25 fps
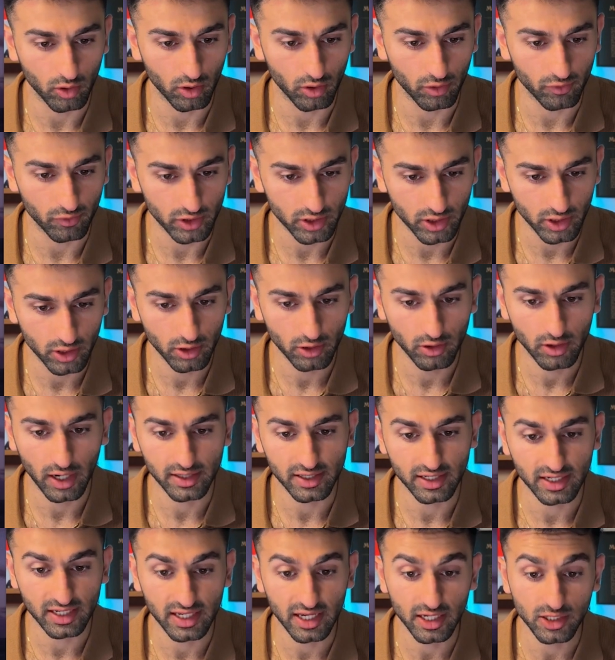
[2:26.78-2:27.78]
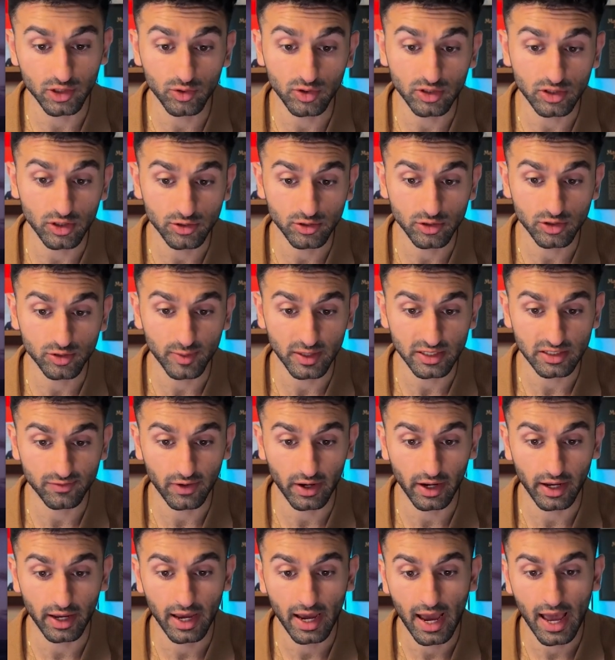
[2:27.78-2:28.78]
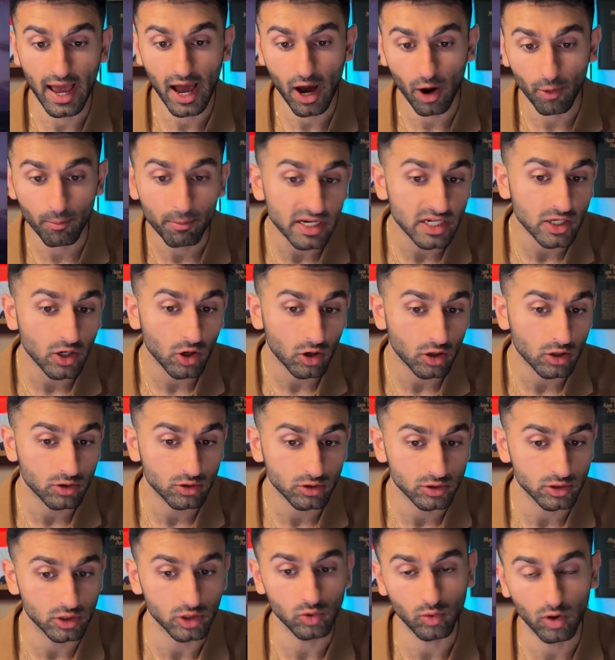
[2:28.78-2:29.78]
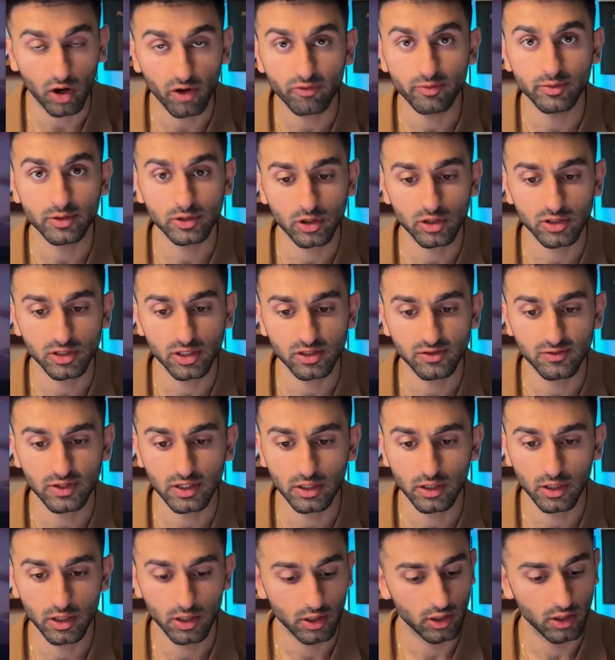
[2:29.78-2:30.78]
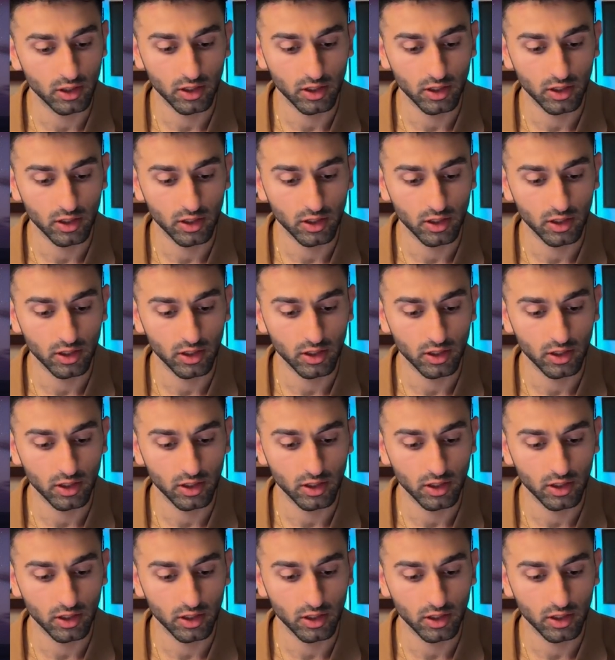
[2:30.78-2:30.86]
go over here. And then again, you can also specify how many articles do you want from this RSS feed.